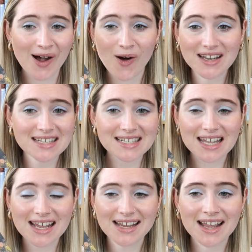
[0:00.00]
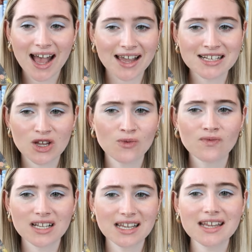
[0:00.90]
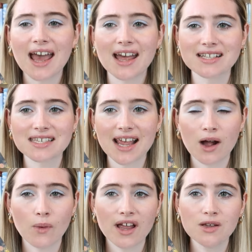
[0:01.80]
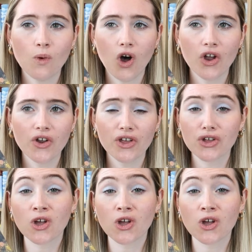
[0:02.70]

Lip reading: Honestly, I don't really get how anyone